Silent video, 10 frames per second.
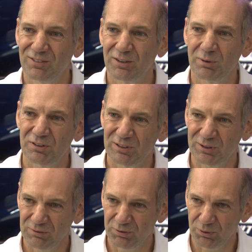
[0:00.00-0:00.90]
very much
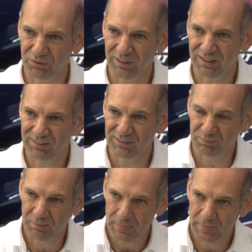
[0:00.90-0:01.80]
looking forward to that, and
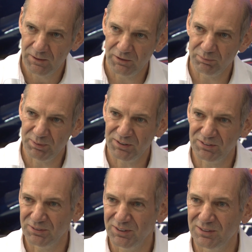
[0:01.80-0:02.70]
on a
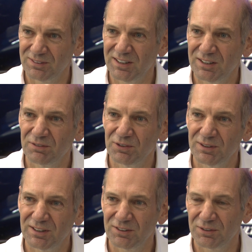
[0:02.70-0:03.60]
personal note, taking a few
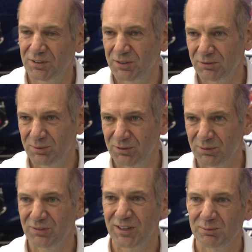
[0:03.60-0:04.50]
days off afterwards
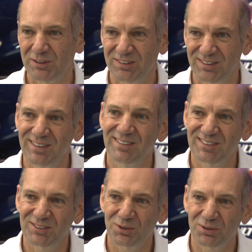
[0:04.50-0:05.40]
with the family to
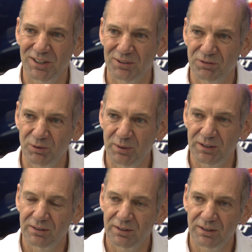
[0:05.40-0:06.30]
tour around for a
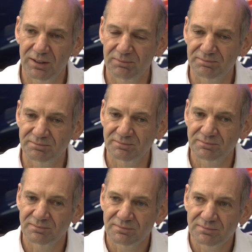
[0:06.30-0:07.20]
bit.
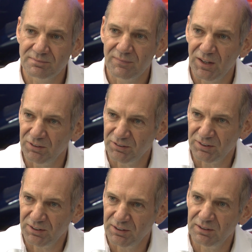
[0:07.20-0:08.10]
As a
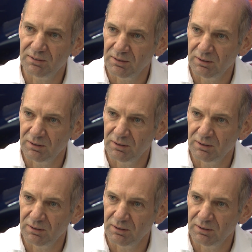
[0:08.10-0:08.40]
circuit,